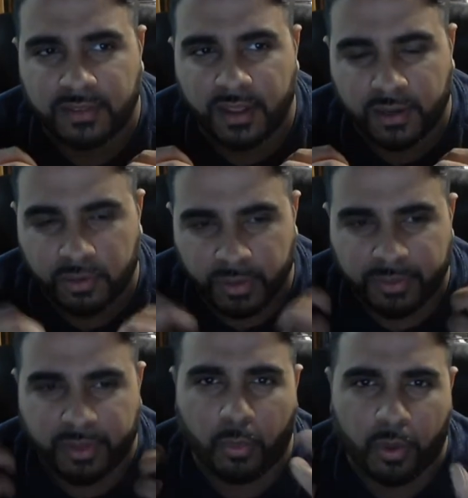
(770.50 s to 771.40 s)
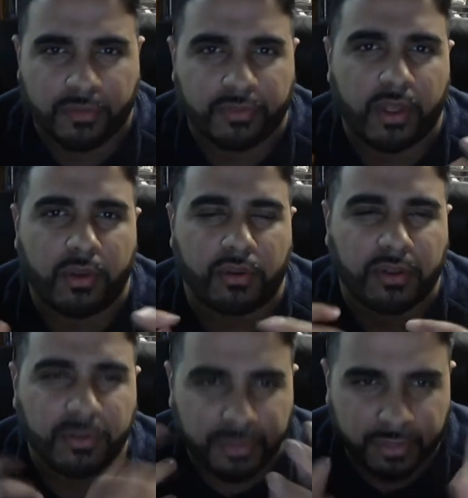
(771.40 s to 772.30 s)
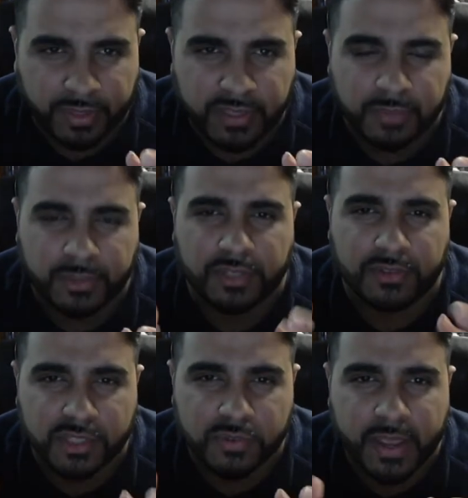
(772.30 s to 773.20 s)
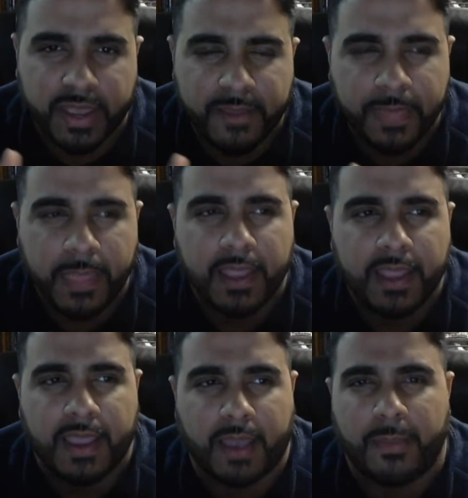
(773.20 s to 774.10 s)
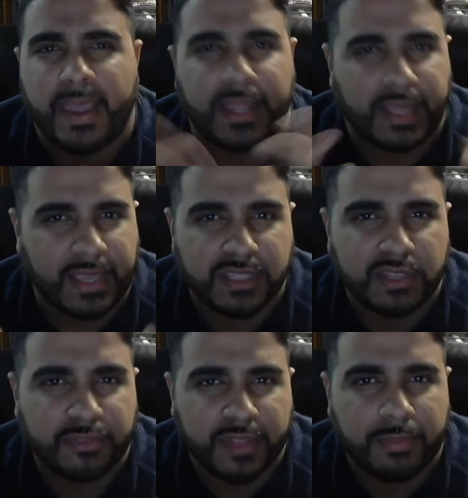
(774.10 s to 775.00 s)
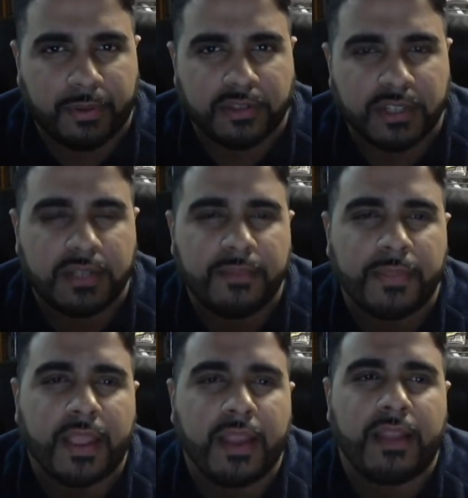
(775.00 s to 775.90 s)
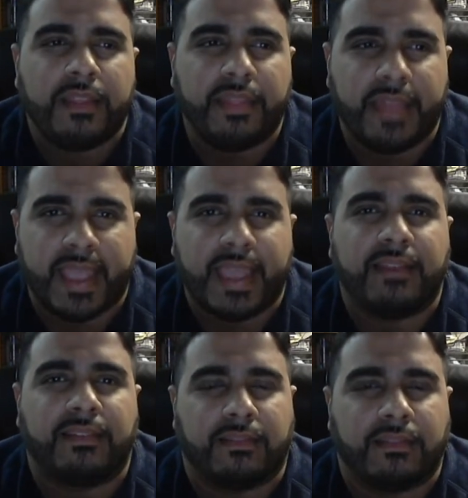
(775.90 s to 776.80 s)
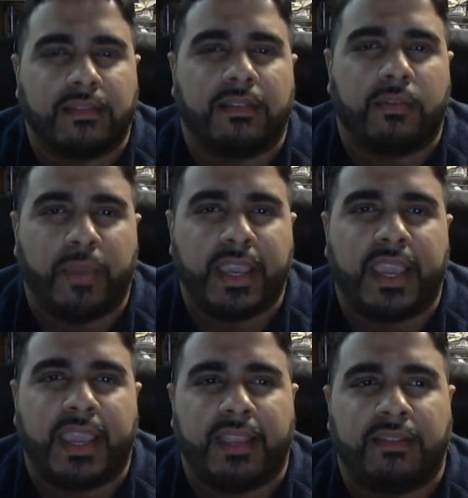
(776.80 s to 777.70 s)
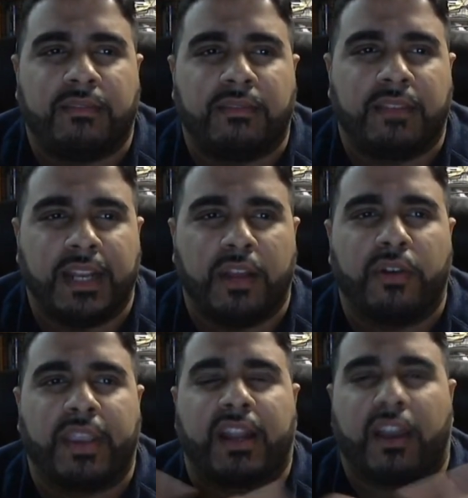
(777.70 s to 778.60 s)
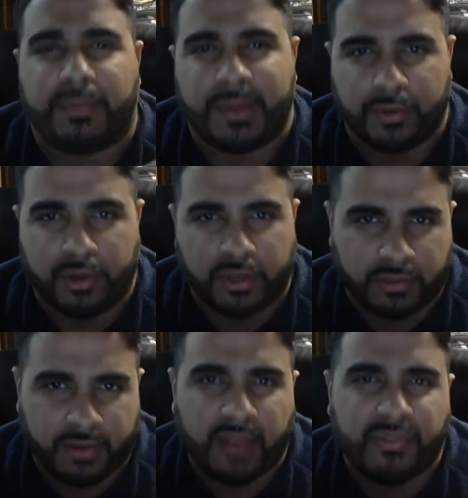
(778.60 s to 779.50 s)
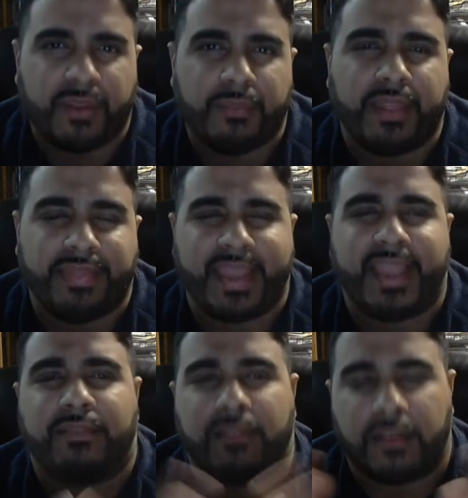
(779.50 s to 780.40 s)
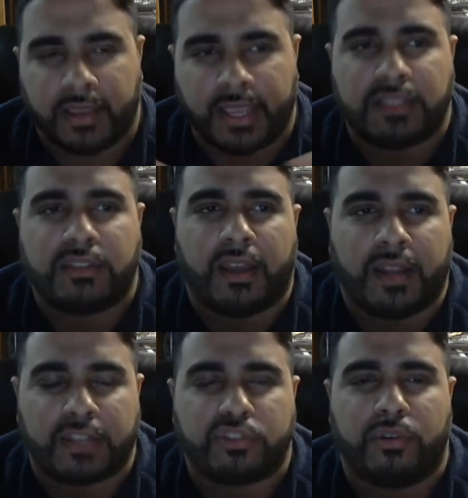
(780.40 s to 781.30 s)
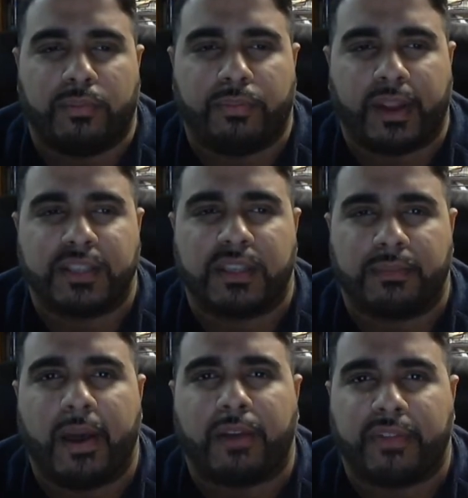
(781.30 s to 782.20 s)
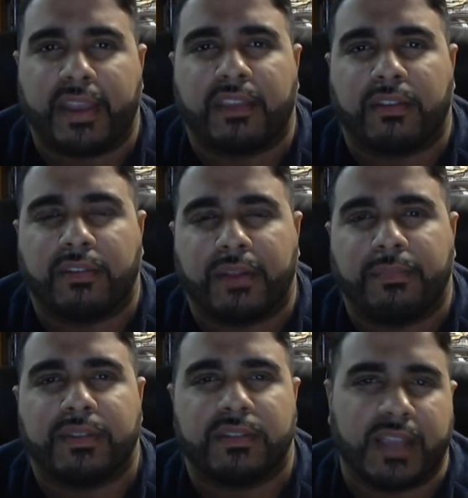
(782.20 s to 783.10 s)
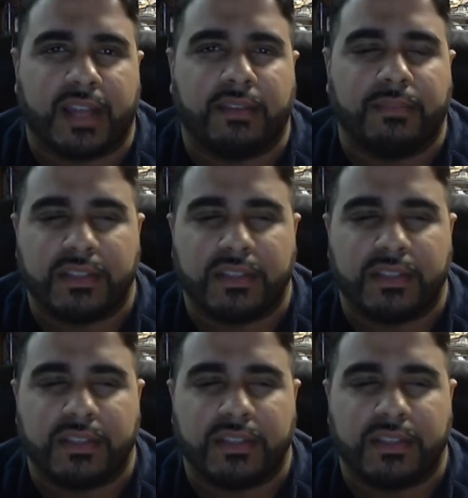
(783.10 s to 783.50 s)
agree with our workflow, agree with the things that we do this way, and we make it easy for that person, then we can, get other people hooked around them, and then get an actual pricing model that can create a business out of it and be